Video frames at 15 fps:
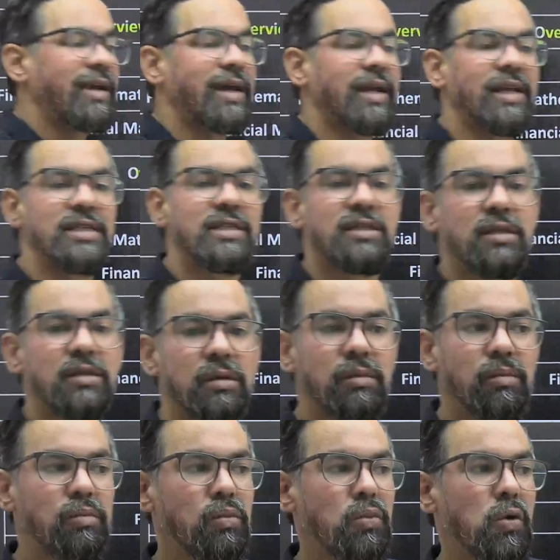is
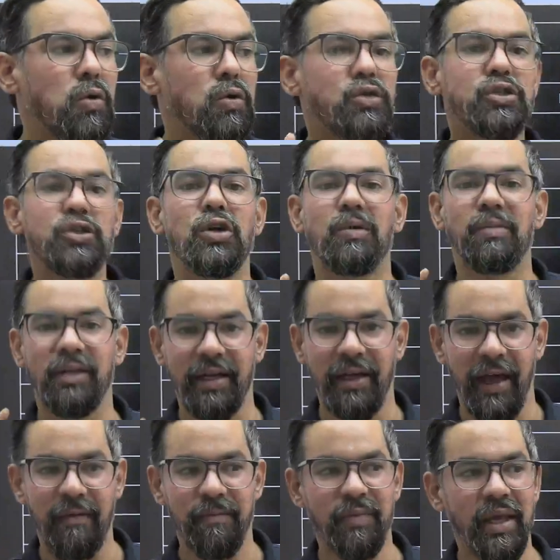most of the time,
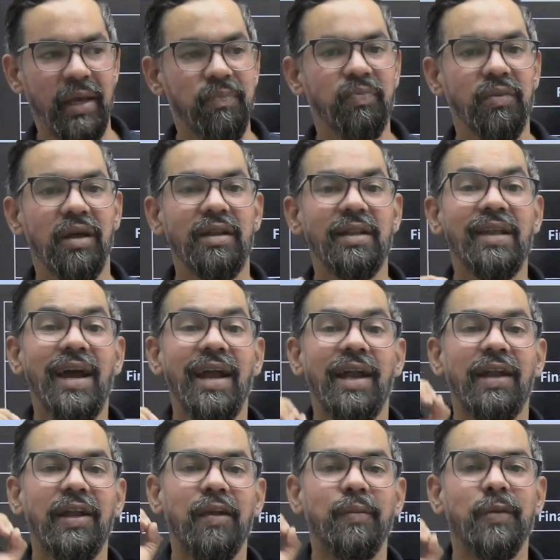
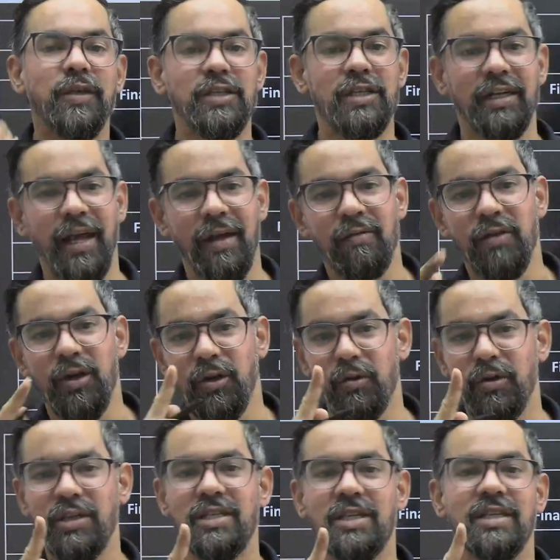90% time one
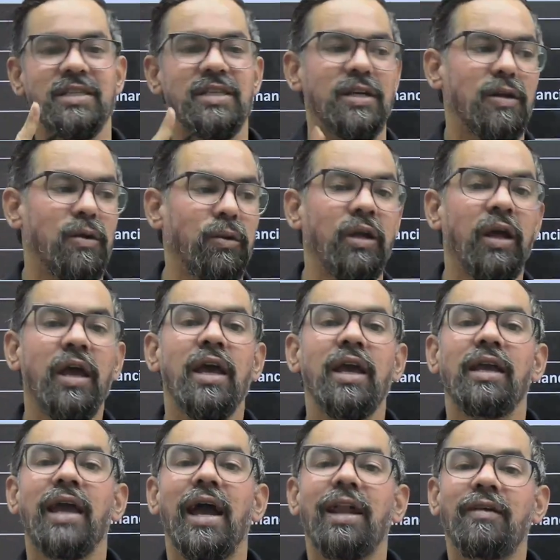question is around
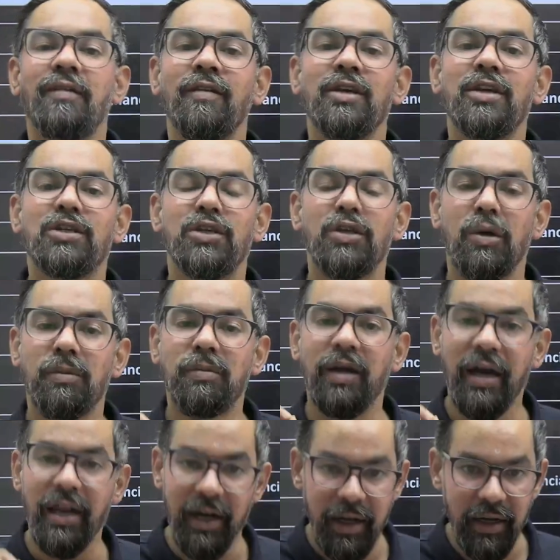calculation of
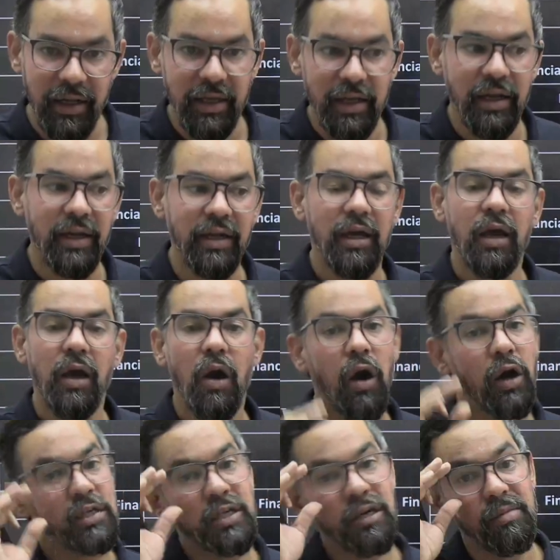current yield, or
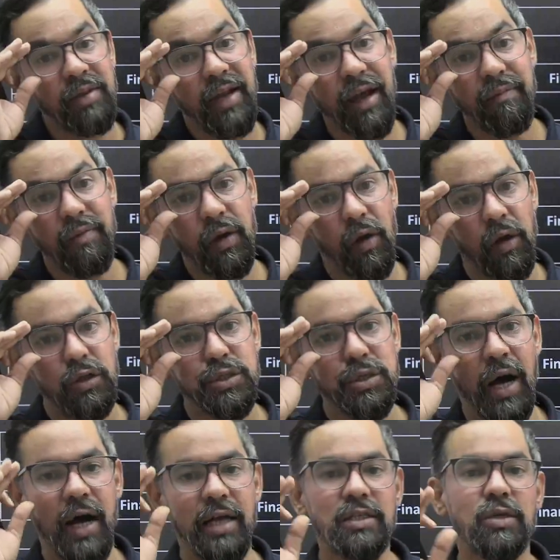sometimes they also
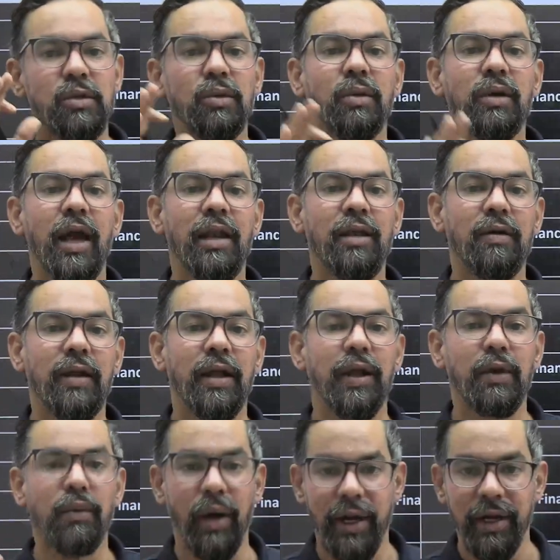ask you to calculate
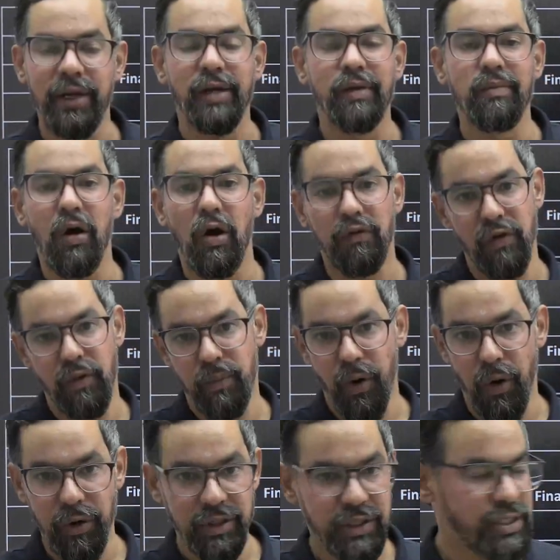YTM of a bond,
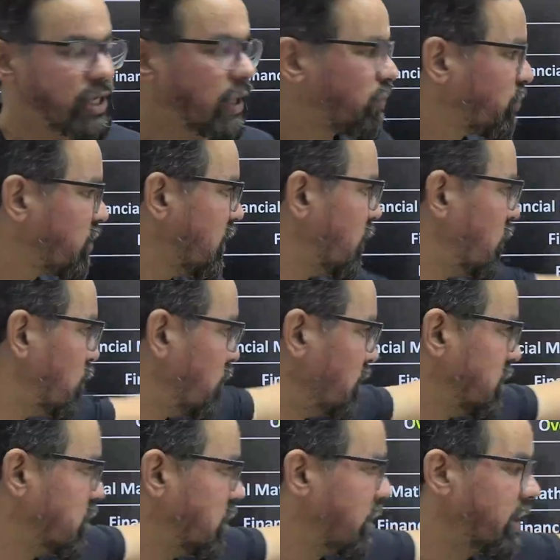yield to
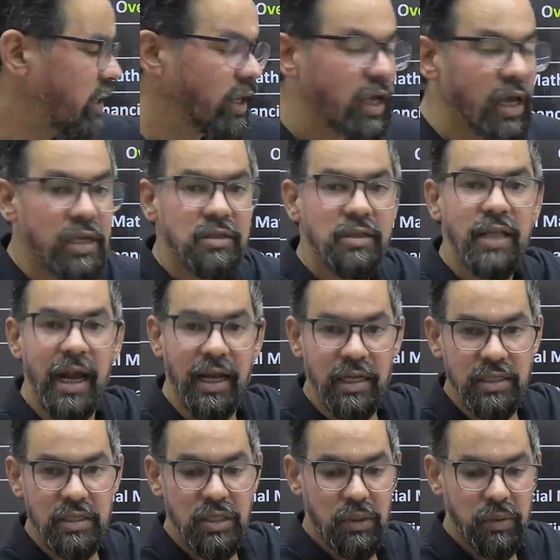maturity. So that is the
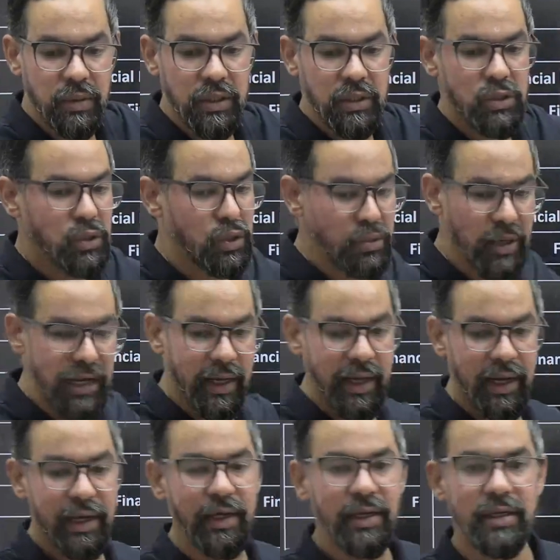one. So numerically it
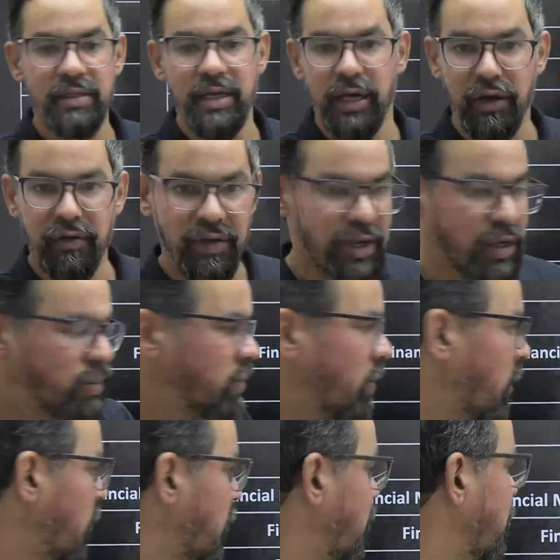is again very important
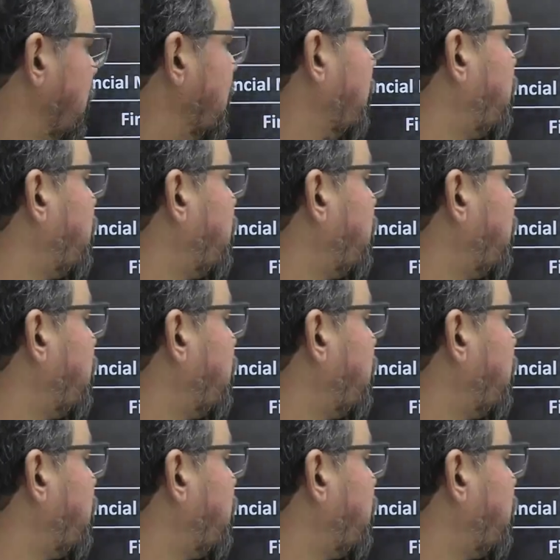one.